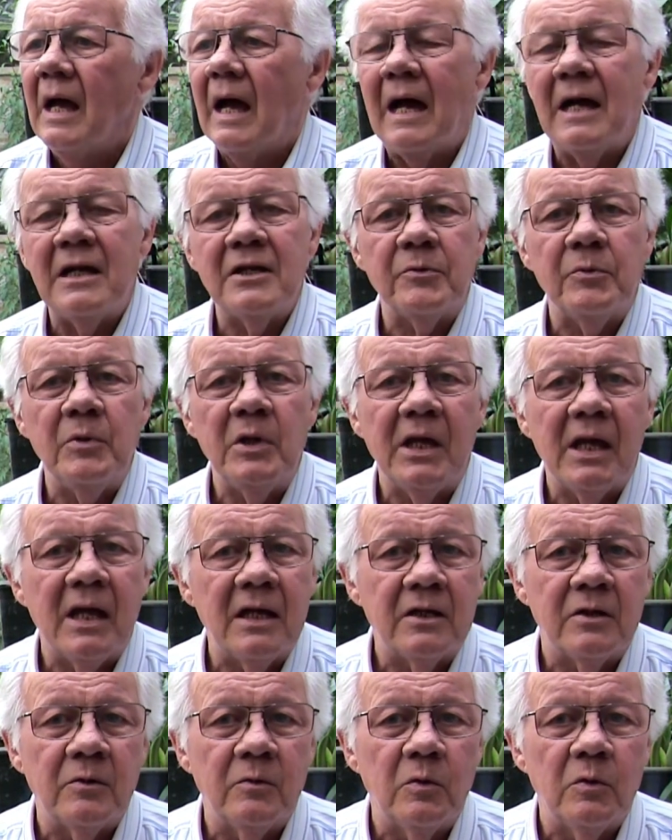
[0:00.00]
As we
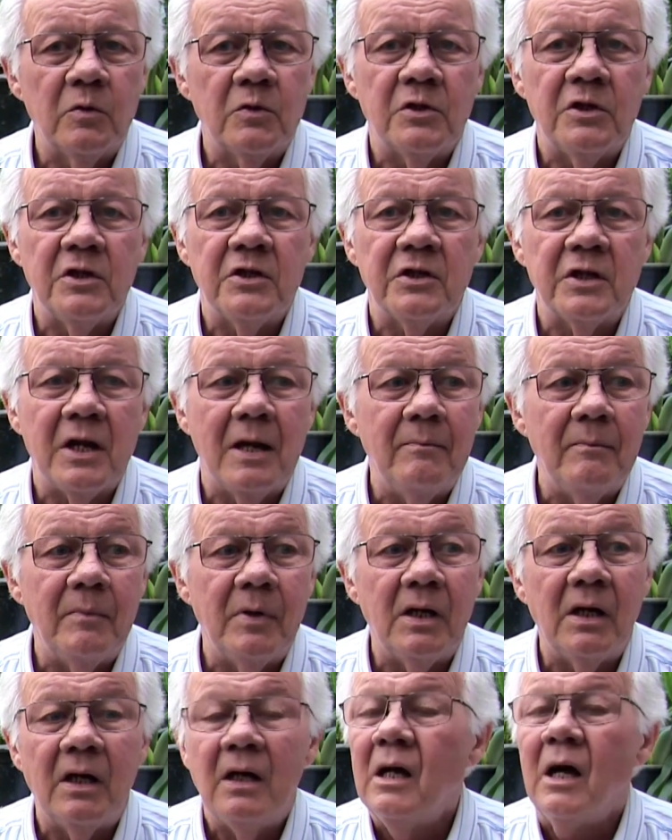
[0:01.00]
get towards
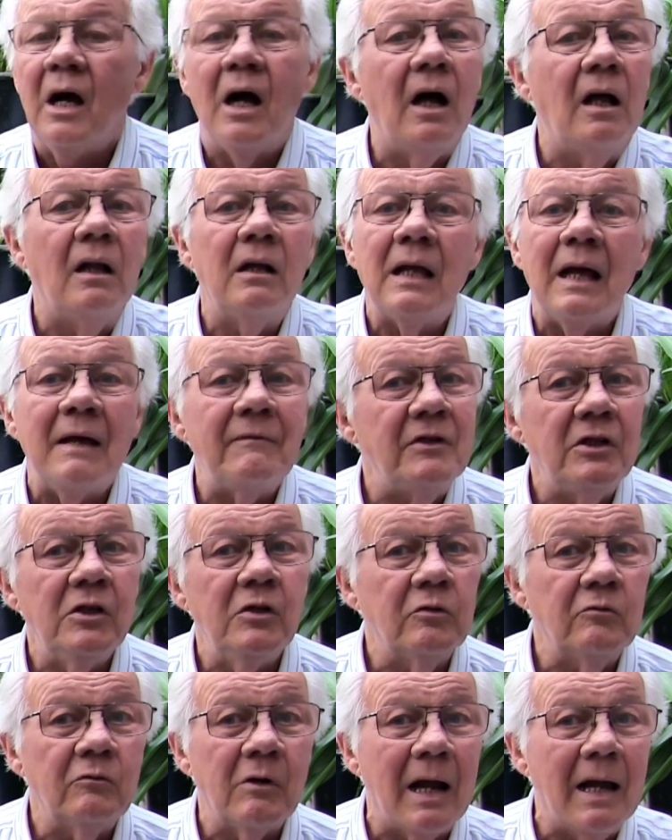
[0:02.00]
December, I'll have a
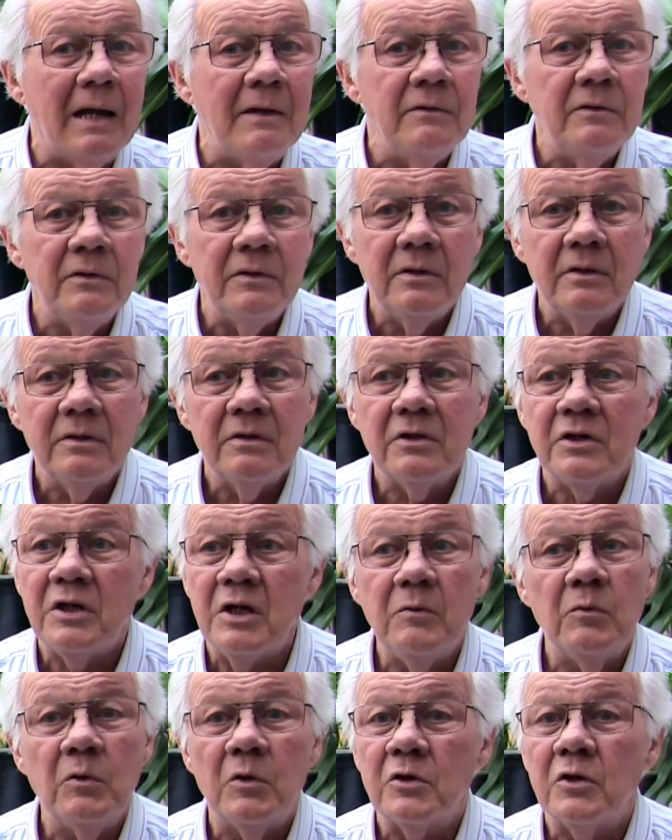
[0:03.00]
look round,
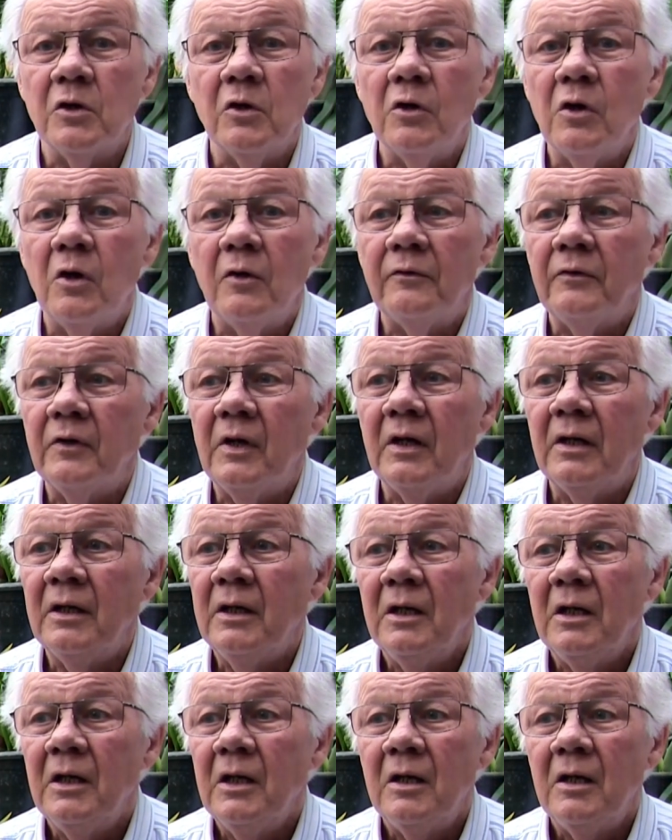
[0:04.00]
see what's on offer,